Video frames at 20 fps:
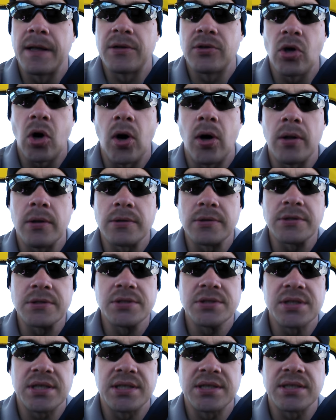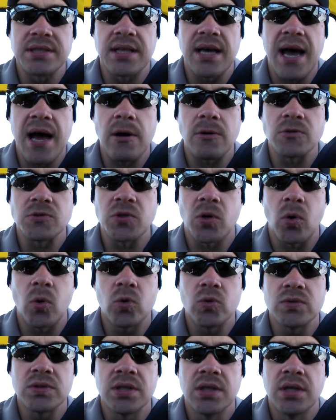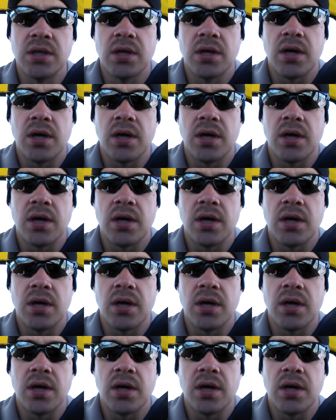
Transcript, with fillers: dollars into the household,